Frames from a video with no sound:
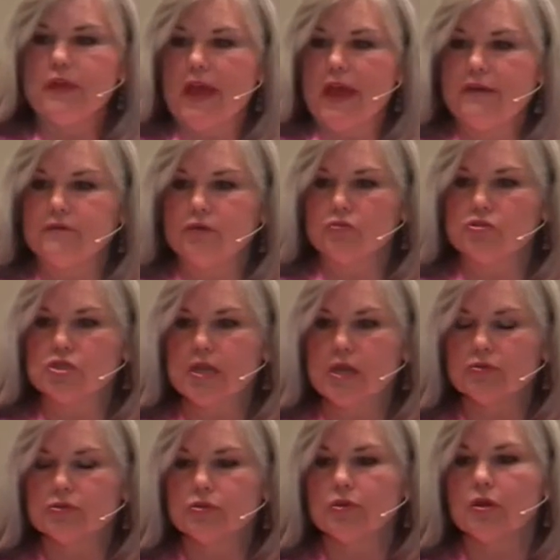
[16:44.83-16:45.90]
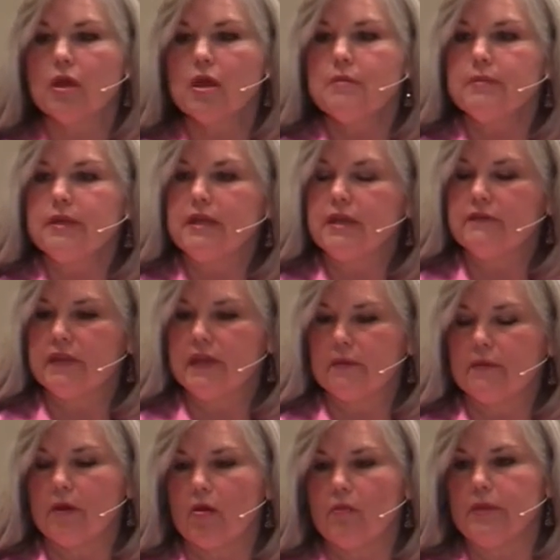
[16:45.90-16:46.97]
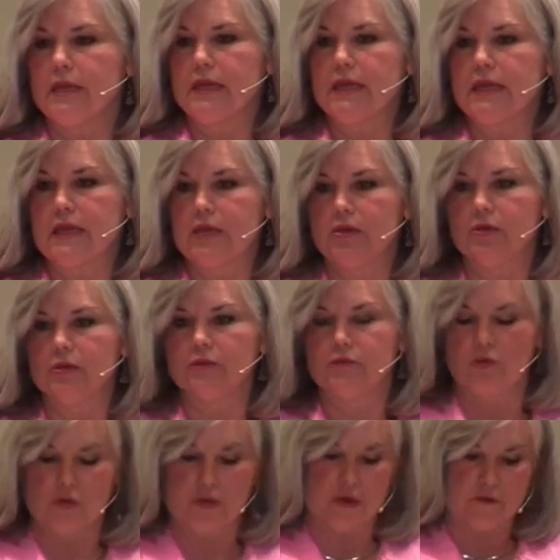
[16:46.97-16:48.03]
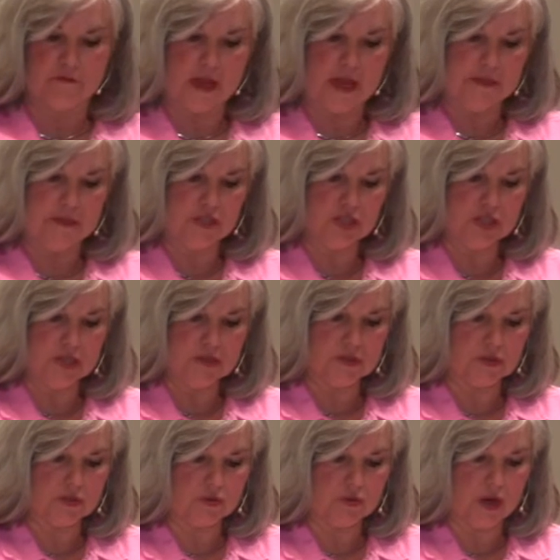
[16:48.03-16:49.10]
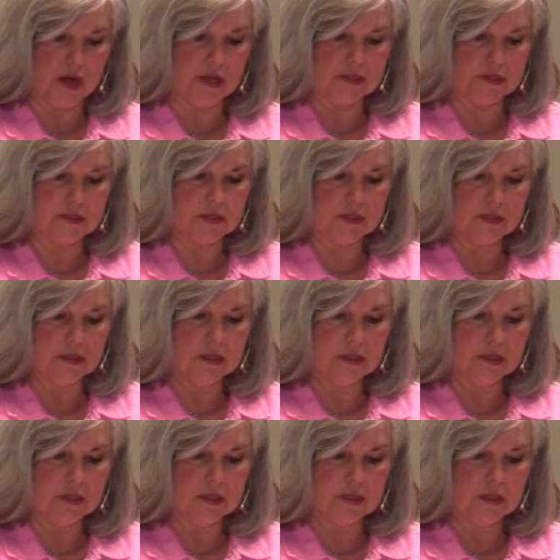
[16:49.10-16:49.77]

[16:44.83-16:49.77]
they have no shelter. Many of them are being killed for their faith in Jesus Christ.